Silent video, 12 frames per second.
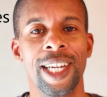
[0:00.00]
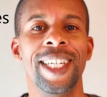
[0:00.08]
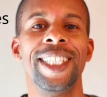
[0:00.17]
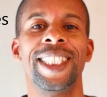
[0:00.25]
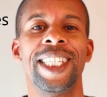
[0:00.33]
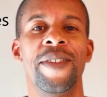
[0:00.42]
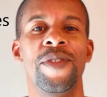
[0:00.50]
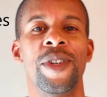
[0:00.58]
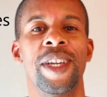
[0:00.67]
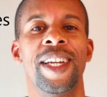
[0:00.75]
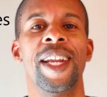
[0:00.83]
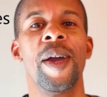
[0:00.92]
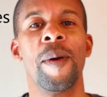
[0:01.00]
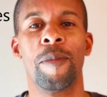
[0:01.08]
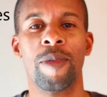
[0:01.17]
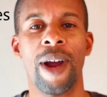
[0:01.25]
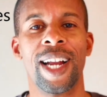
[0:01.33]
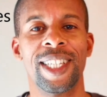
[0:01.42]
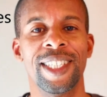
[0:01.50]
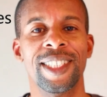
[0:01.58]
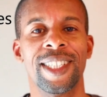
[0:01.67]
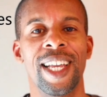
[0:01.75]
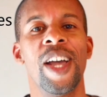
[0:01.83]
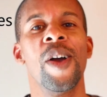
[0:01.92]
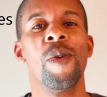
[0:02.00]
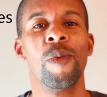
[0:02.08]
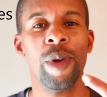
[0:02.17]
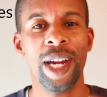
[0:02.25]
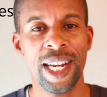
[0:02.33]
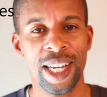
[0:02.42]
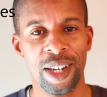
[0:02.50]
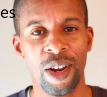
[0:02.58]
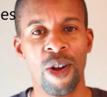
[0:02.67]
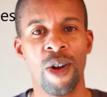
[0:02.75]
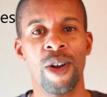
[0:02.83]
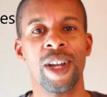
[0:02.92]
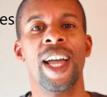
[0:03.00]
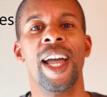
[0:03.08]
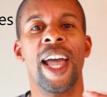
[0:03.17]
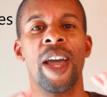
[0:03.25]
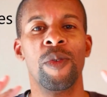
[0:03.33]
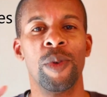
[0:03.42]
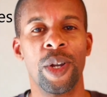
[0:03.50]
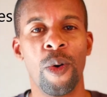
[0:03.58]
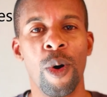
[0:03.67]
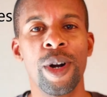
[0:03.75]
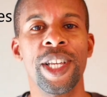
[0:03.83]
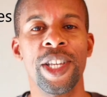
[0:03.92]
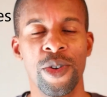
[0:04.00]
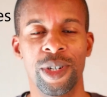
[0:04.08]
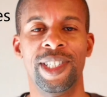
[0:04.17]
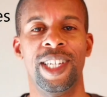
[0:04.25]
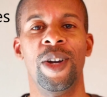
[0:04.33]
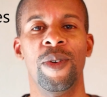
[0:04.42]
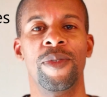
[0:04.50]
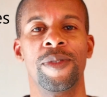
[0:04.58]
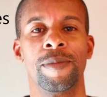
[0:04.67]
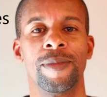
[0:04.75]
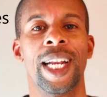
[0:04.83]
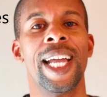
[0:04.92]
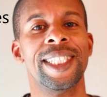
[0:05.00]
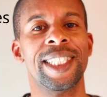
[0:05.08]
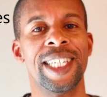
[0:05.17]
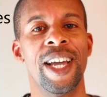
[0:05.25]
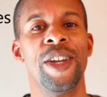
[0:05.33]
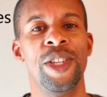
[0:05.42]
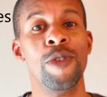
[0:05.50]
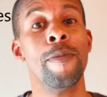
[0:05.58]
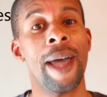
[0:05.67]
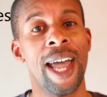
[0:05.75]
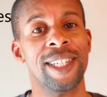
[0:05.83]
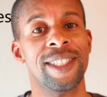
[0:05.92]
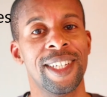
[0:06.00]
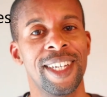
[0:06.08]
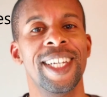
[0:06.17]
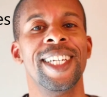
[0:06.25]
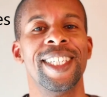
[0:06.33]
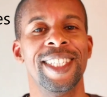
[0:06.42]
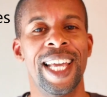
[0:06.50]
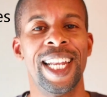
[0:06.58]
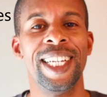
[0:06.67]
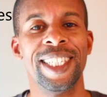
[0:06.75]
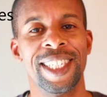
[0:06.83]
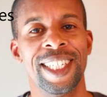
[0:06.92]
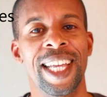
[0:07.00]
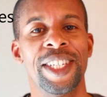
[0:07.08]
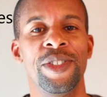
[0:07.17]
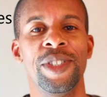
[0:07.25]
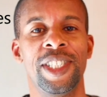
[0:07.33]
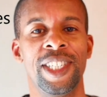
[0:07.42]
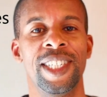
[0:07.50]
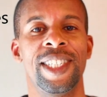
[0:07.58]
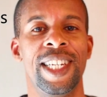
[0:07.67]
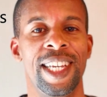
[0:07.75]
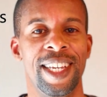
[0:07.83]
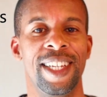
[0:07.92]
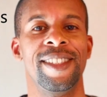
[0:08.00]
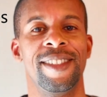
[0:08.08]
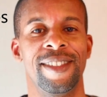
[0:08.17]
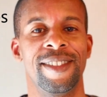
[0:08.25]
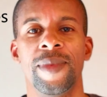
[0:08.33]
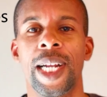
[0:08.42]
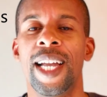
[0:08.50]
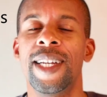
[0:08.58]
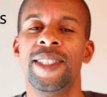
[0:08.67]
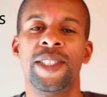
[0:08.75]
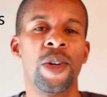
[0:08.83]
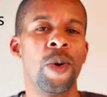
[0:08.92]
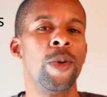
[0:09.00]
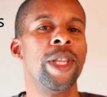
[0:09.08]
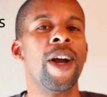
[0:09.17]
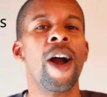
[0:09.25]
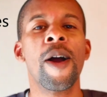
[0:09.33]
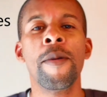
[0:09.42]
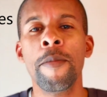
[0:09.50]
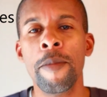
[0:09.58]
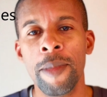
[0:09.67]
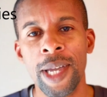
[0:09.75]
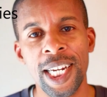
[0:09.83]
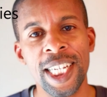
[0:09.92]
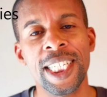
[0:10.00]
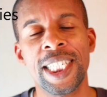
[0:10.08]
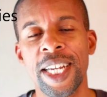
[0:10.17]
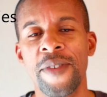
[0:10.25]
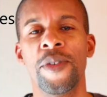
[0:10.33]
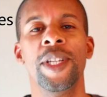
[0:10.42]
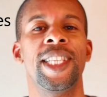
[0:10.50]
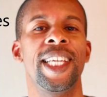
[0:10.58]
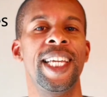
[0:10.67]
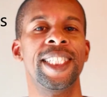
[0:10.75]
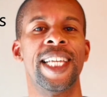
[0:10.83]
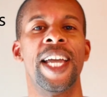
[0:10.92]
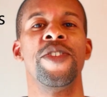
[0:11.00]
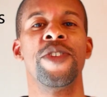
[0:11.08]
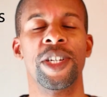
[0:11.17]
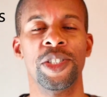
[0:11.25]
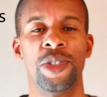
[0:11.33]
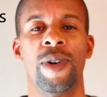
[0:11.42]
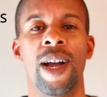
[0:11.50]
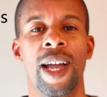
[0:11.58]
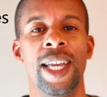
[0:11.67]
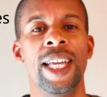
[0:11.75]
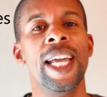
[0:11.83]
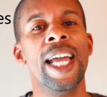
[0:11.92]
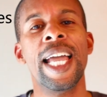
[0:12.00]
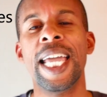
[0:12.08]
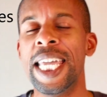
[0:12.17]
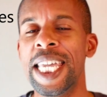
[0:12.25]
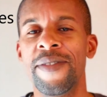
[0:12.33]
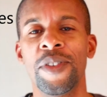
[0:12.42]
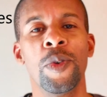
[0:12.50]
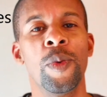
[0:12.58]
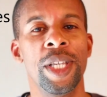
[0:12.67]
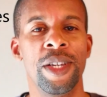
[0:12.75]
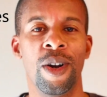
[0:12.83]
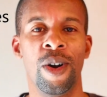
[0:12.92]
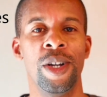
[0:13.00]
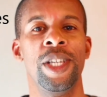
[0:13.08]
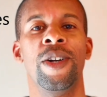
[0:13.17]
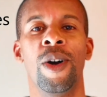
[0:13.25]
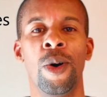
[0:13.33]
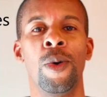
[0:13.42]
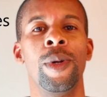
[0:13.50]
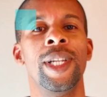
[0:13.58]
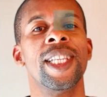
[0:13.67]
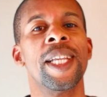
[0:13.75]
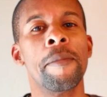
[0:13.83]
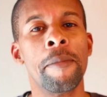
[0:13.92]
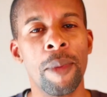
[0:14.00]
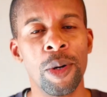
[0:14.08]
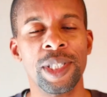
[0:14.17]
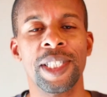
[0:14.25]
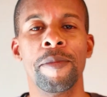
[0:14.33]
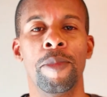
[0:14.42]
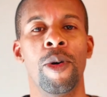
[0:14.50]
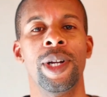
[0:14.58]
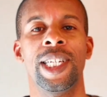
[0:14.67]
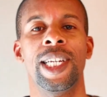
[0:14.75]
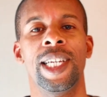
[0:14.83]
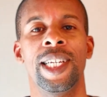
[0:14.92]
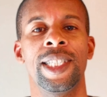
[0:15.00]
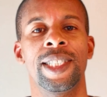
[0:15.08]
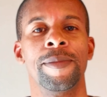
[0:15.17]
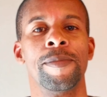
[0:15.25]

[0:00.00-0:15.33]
See if you can practice reading along and recording yourself and see how you match to that listening that you just did. So there are many different things that you can try, even when you're on your own. The most important is